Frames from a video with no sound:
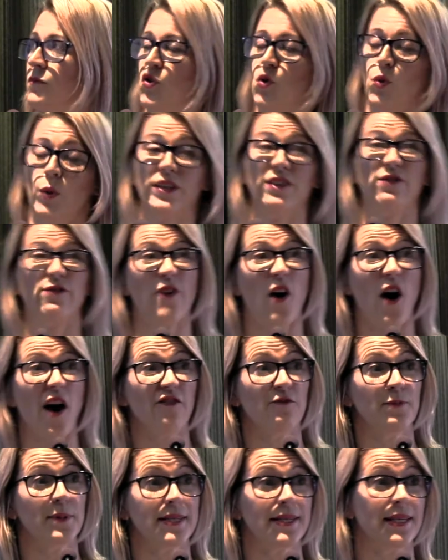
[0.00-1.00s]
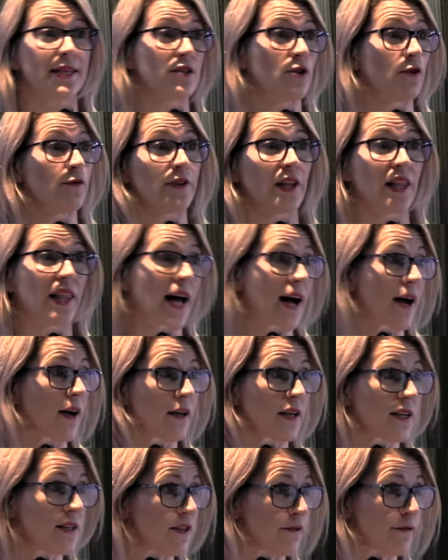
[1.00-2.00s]
25% of the
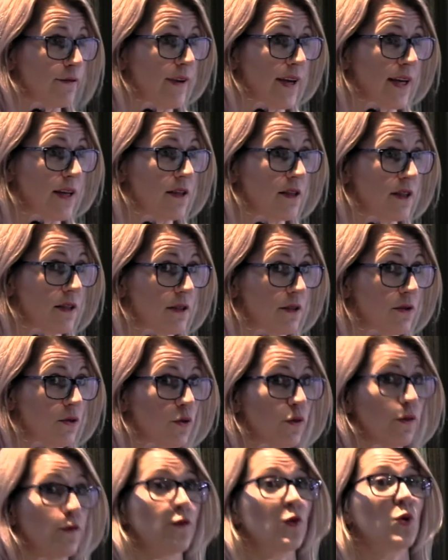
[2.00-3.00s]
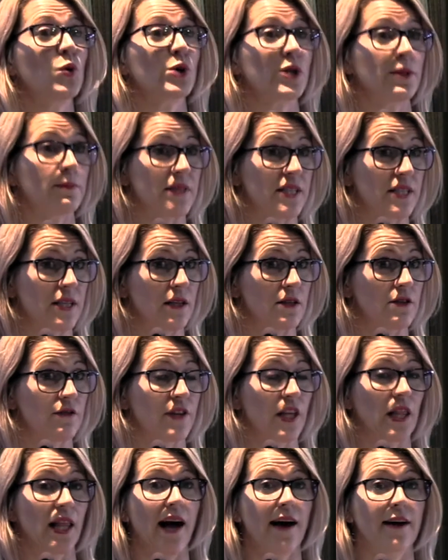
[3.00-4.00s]
lung is affected or 40%
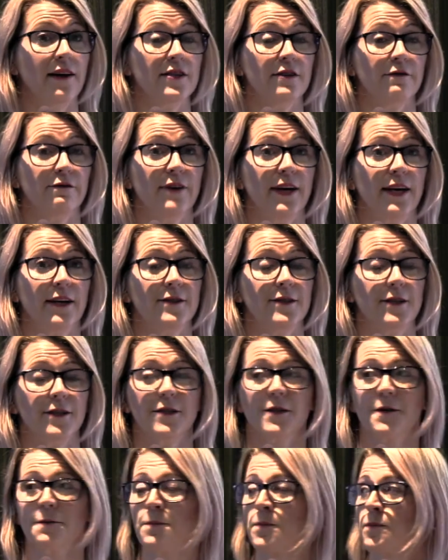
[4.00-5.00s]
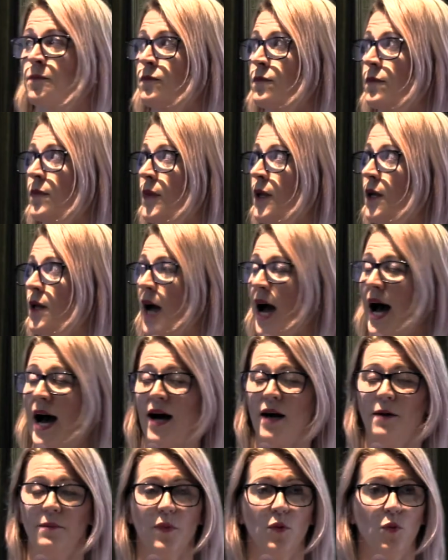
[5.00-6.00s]
of the lung is affected,
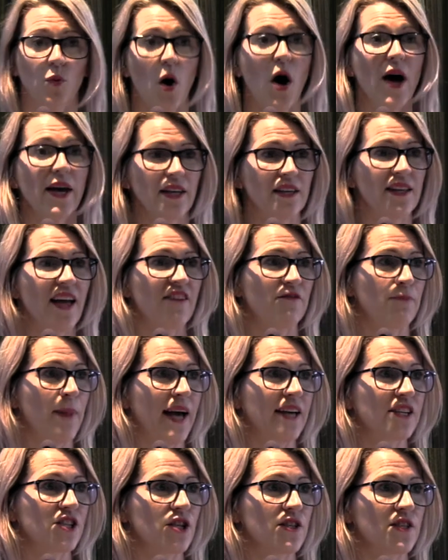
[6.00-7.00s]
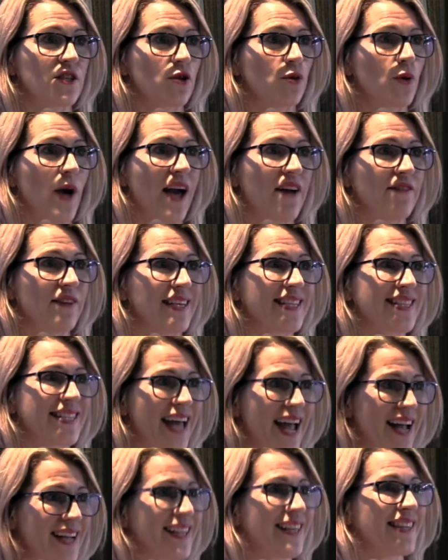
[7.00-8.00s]
I can have patients who have
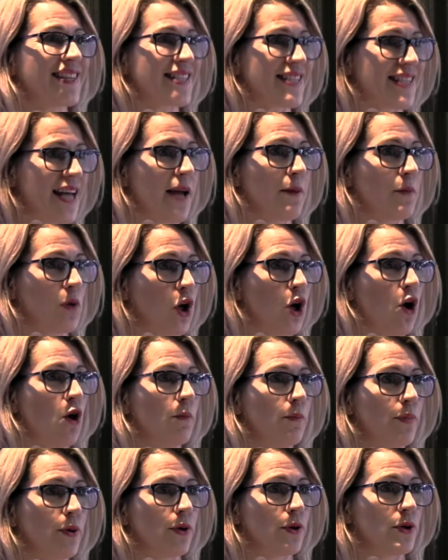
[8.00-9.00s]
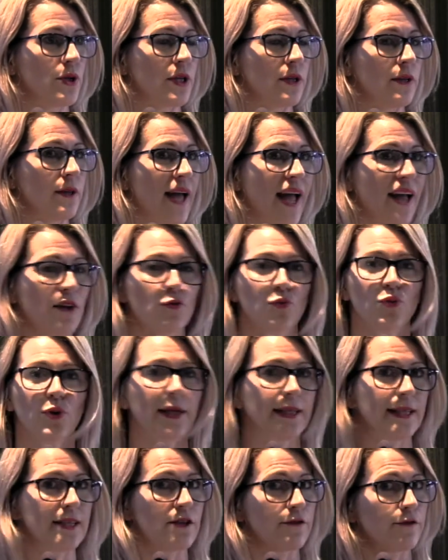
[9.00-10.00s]
exactly the same clot burden and
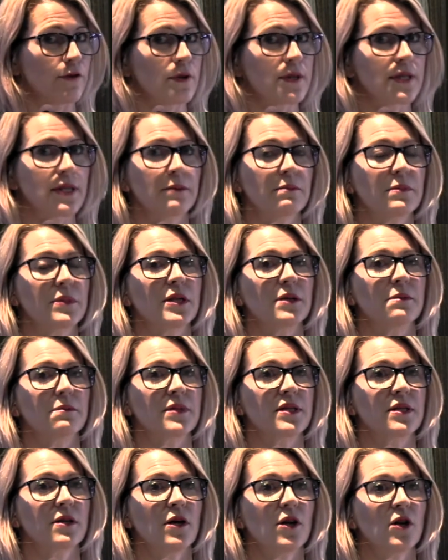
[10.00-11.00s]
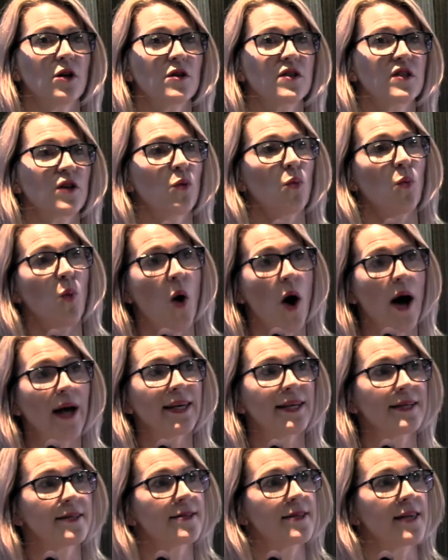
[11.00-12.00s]
really different symptoms. So why
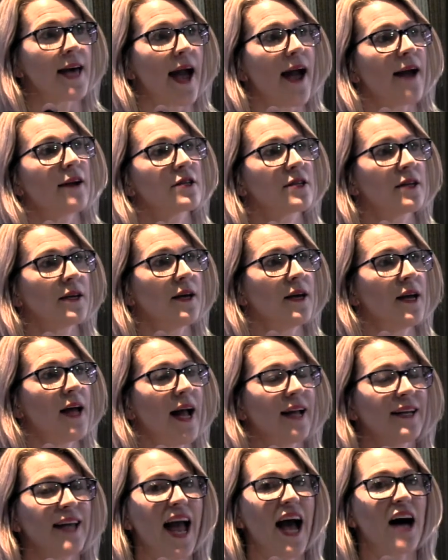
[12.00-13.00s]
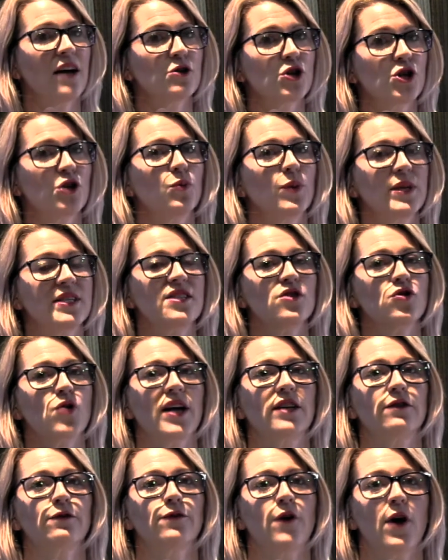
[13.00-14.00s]
is that? And how should we
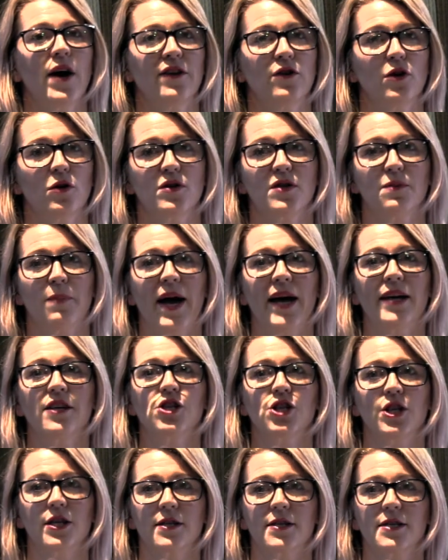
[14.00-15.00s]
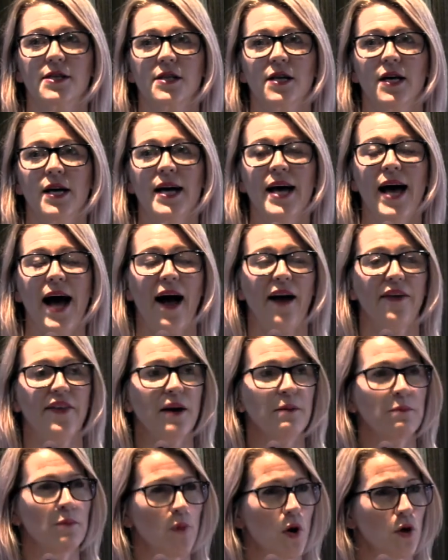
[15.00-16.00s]
stratify those patients? Are
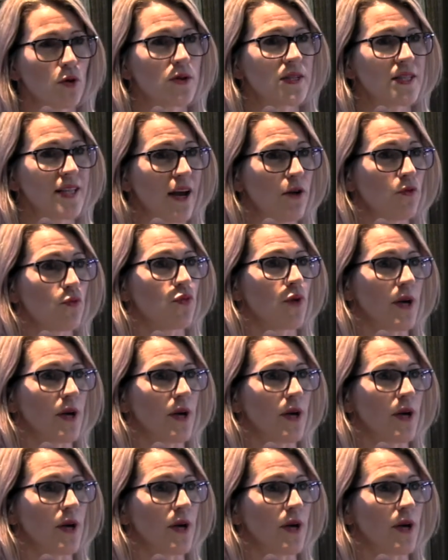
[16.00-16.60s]
they most at